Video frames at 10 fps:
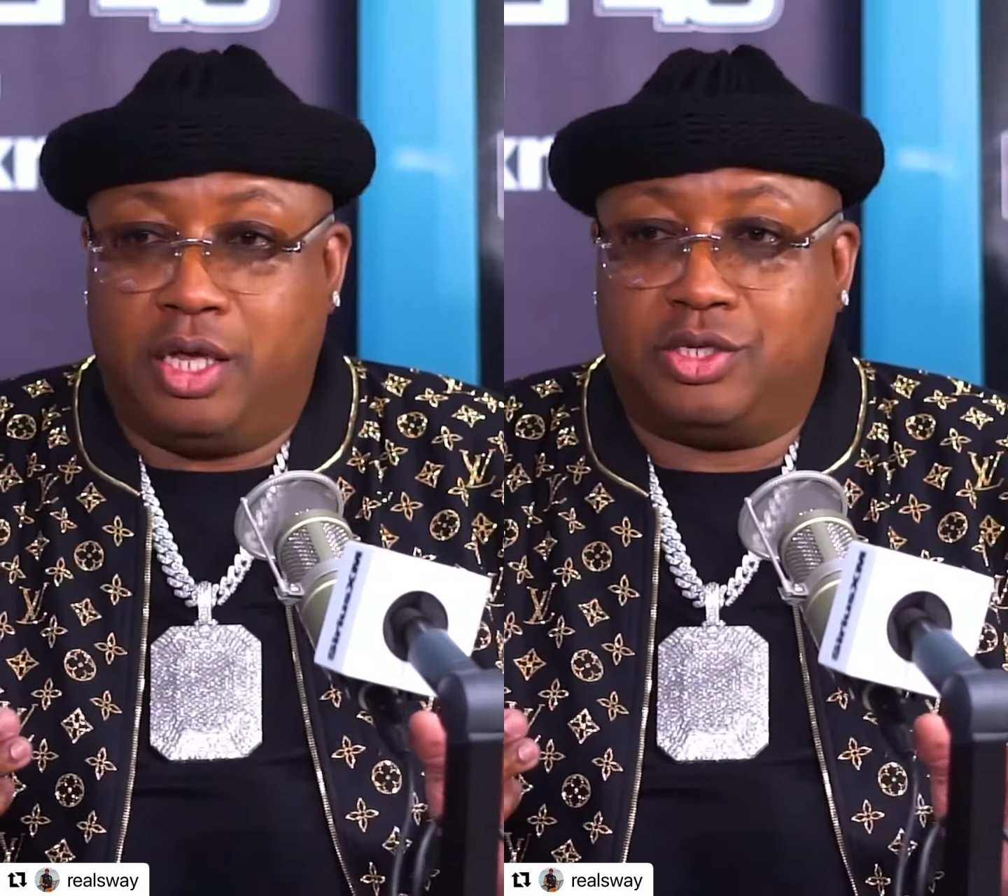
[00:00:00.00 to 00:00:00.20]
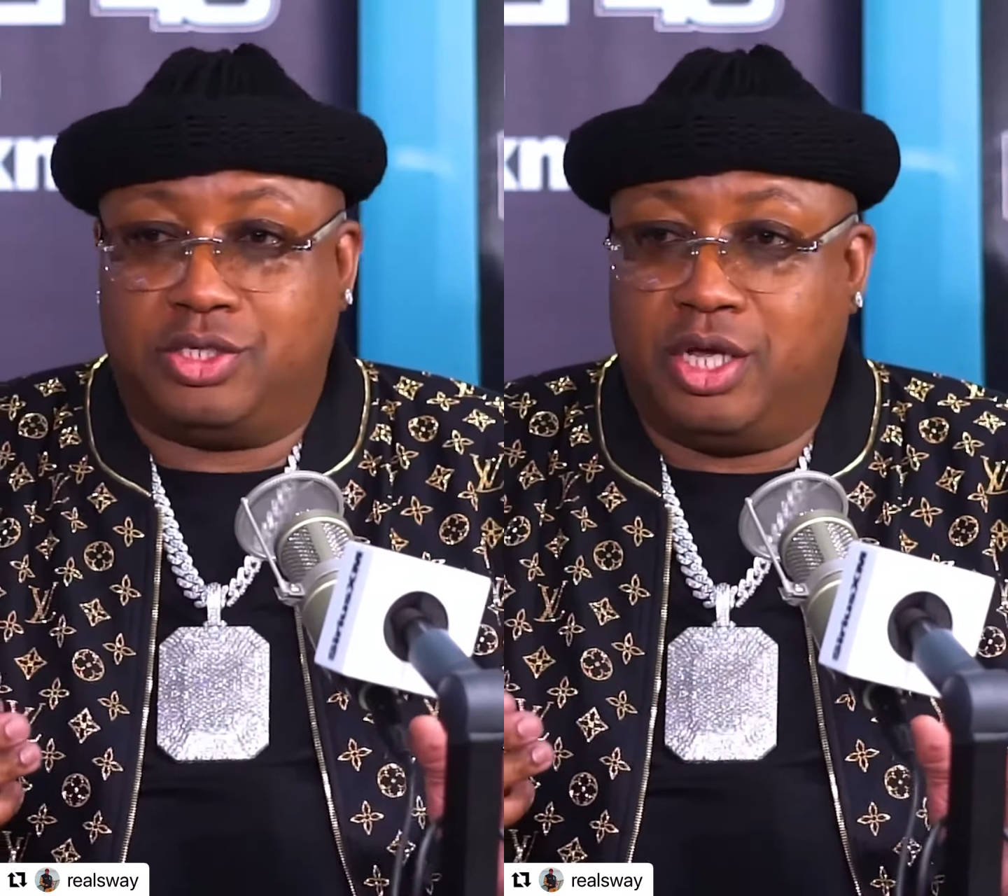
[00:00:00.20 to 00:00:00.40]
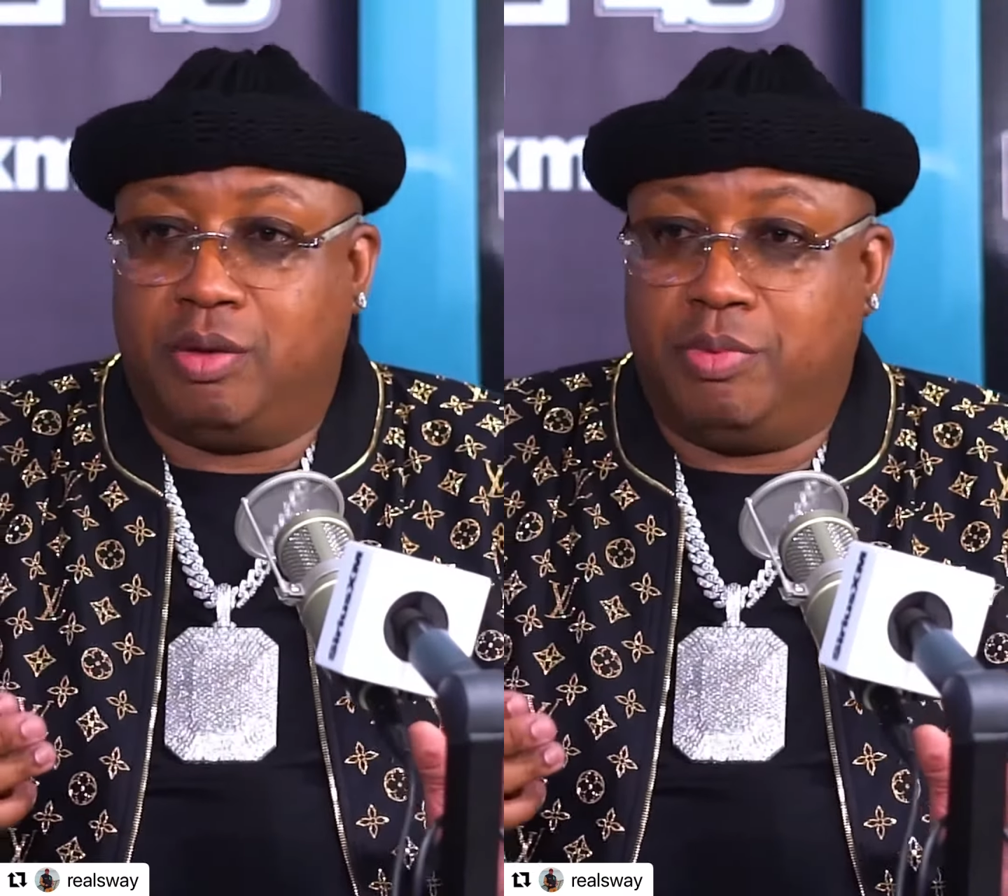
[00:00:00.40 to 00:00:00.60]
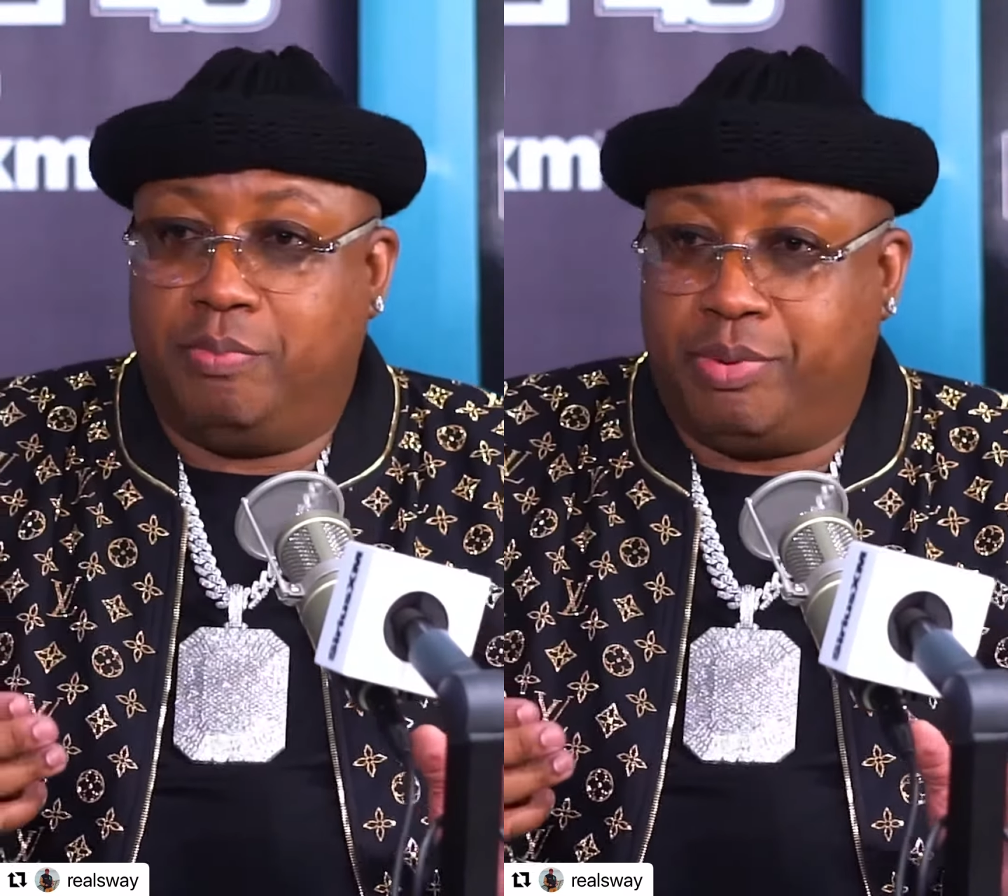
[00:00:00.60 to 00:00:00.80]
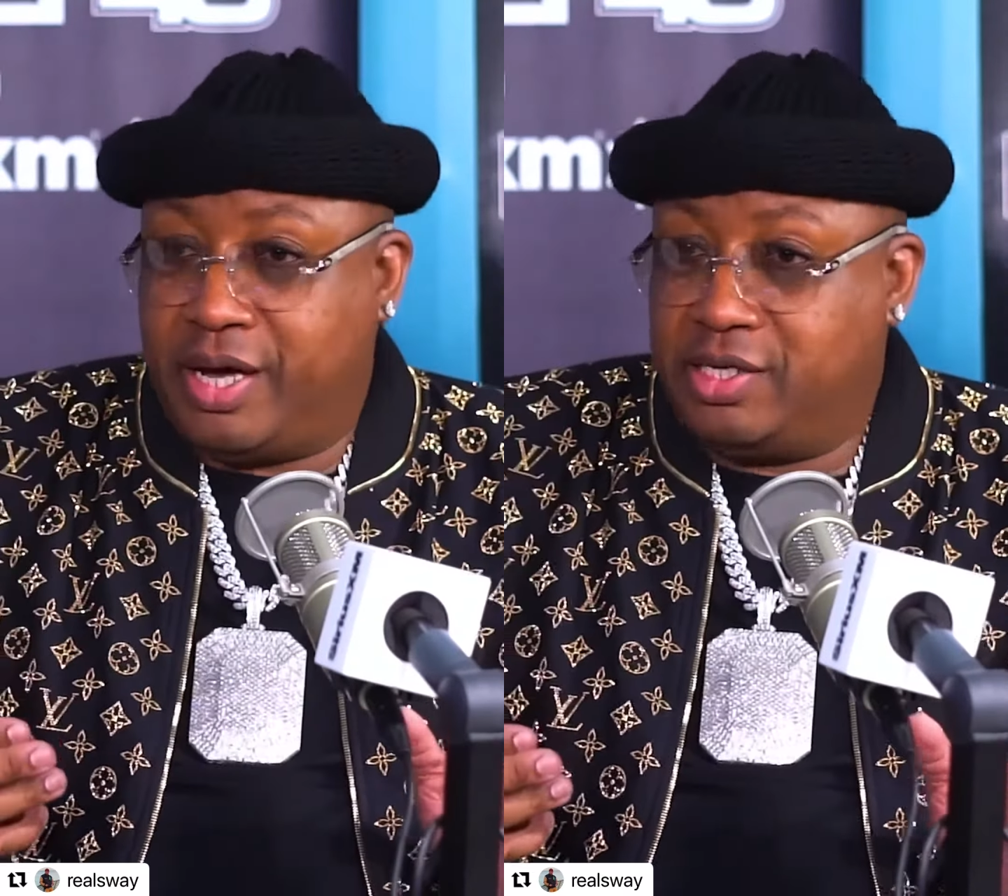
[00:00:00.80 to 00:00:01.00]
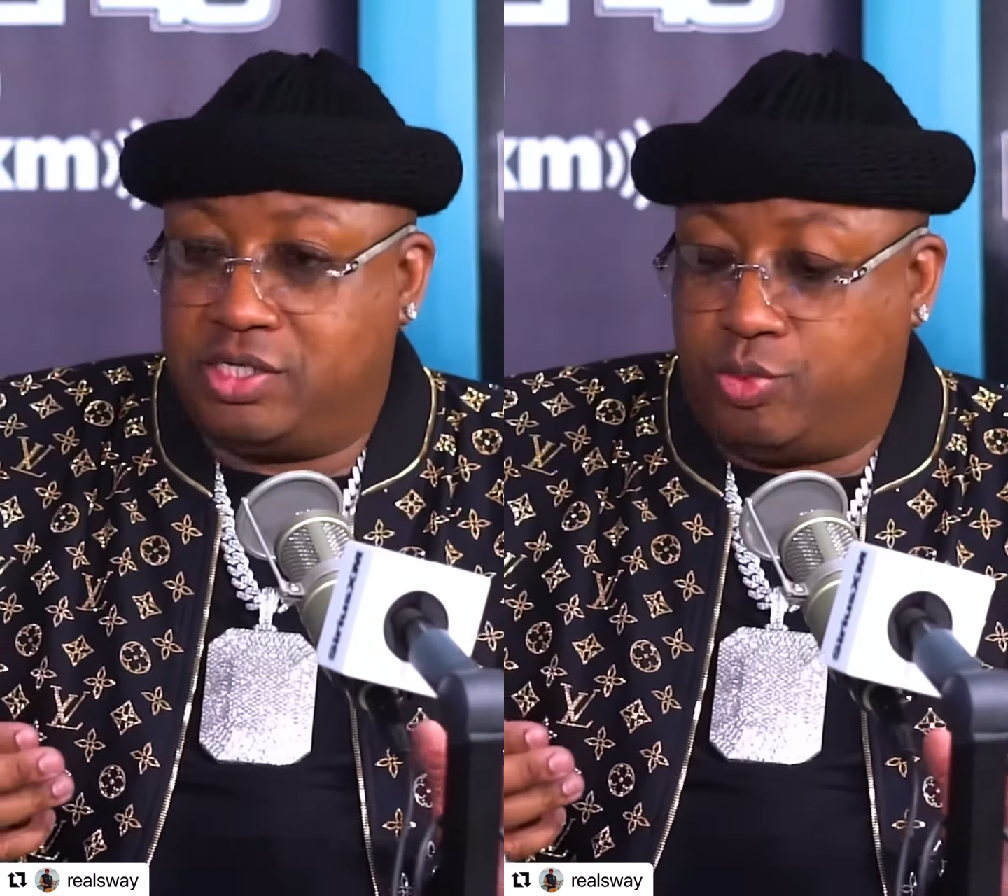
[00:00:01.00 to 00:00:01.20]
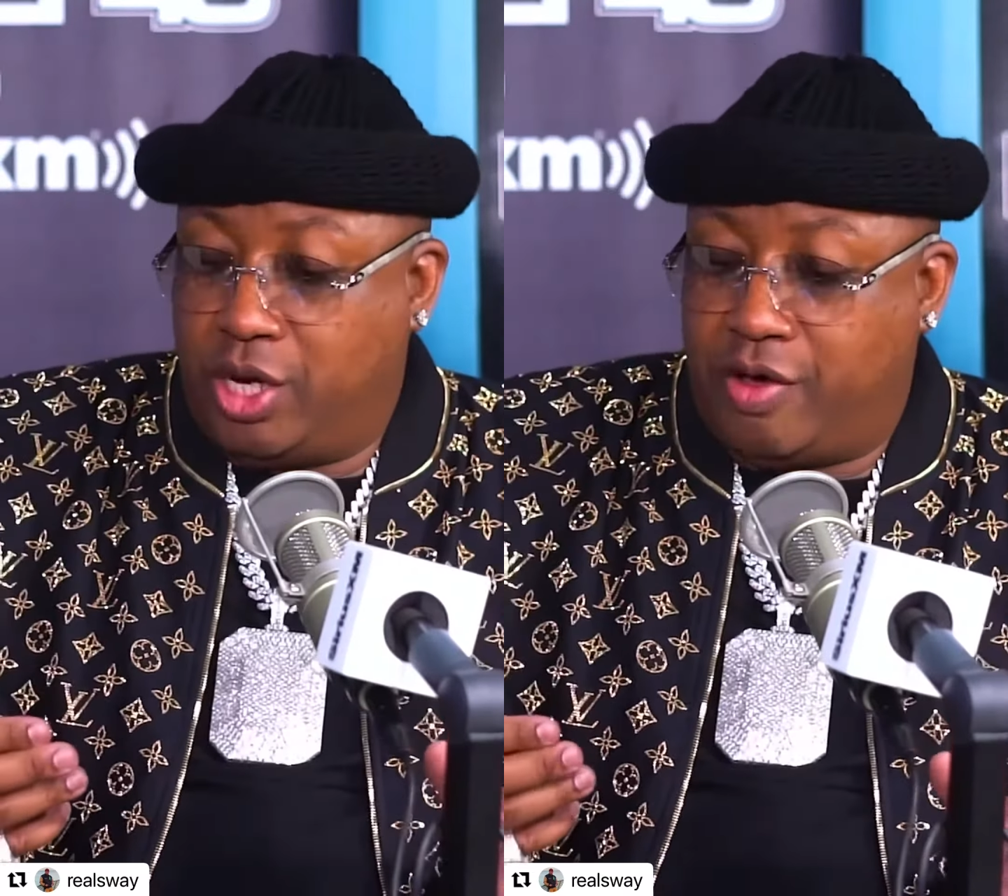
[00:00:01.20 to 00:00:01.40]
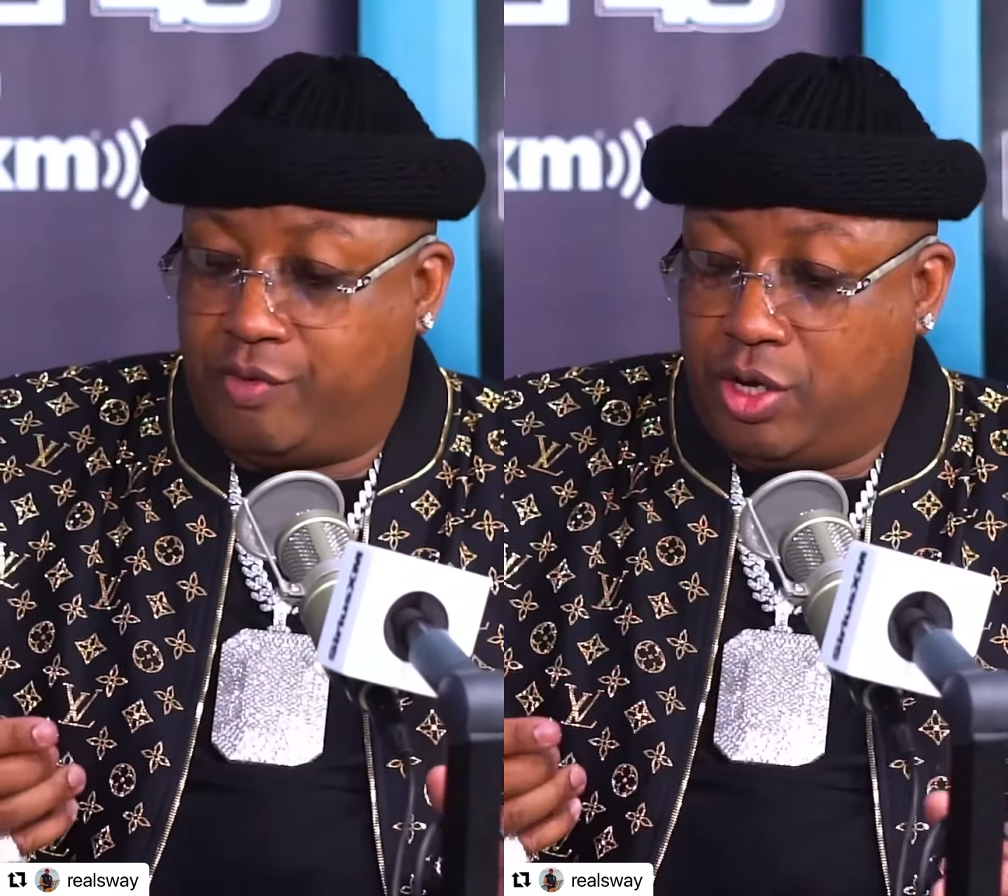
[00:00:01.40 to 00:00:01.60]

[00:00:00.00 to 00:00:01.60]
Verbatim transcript: You shoes, understand me? Buttons, tip- whatever.